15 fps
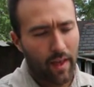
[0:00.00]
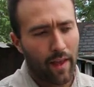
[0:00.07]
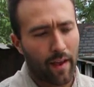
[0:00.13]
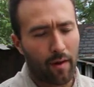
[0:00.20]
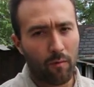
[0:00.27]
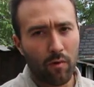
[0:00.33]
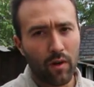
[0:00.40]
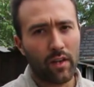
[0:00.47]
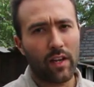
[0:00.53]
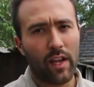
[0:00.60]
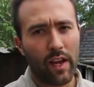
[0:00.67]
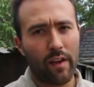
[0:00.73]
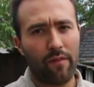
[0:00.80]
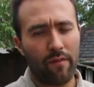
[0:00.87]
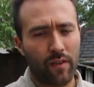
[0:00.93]
at
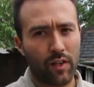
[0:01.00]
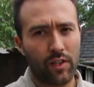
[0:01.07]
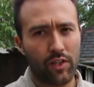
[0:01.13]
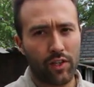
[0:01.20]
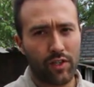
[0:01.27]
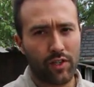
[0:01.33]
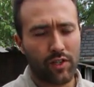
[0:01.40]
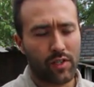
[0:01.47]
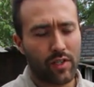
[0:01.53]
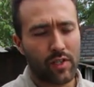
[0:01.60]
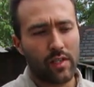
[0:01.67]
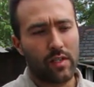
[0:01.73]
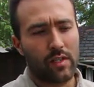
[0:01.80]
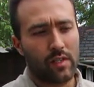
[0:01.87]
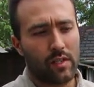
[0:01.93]
1.5
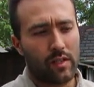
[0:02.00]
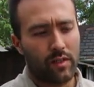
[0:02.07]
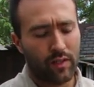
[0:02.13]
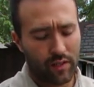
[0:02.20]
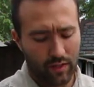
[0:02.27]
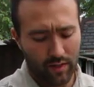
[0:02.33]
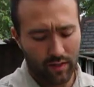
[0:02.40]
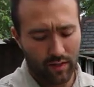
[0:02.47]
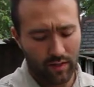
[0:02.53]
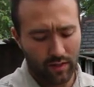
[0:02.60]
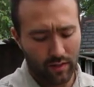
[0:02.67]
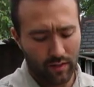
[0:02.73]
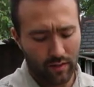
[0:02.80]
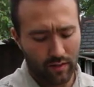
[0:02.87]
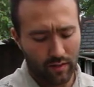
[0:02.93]
inches
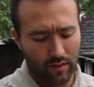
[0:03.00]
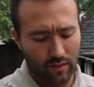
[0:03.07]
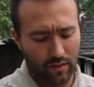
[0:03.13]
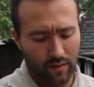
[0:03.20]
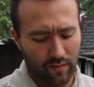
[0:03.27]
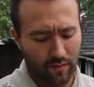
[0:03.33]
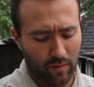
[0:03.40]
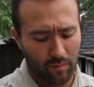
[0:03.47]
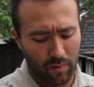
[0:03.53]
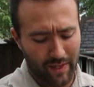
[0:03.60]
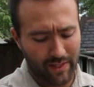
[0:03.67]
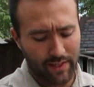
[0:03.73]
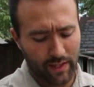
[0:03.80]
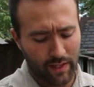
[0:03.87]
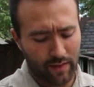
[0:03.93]
of
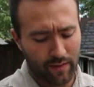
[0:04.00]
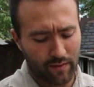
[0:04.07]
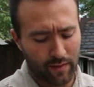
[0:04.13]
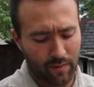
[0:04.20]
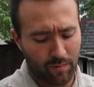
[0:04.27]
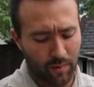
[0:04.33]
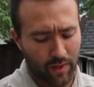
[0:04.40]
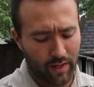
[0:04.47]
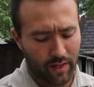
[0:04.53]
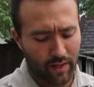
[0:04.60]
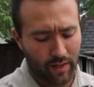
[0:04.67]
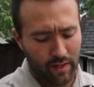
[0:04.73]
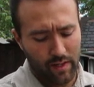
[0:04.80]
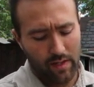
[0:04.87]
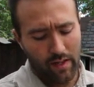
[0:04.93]
compressed length of the spring,
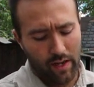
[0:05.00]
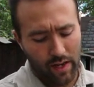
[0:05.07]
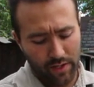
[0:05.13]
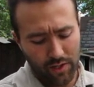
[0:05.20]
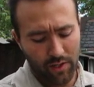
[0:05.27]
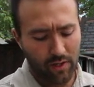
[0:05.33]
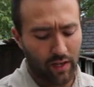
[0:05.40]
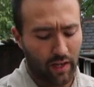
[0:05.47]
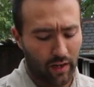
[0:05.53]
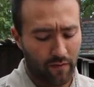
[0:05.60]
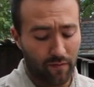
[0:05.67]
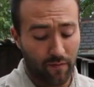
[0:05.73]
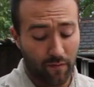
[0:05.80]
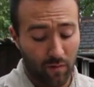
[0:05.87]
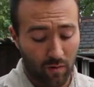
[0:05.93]
I should have
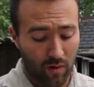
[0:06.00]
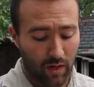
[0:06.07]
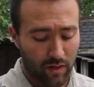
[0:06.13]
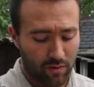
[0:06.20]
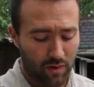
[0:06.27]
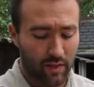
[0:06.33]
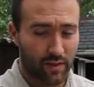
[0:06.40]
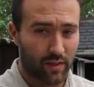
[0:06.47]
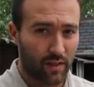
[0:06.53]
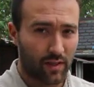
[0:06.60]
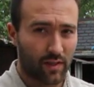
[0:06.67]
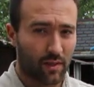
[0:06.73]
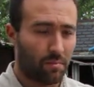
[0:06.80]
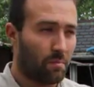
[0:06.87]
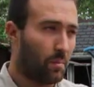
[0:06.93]

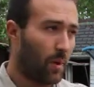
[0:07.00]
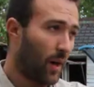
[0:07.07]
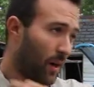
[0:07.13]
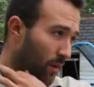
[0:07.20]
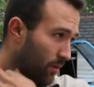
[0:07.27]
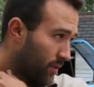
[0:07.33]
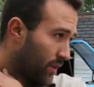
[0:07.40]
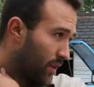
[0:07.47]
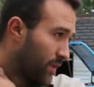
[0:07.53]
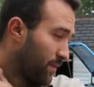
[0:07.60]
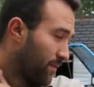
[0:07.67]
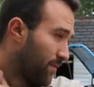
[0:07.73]
460 pounds,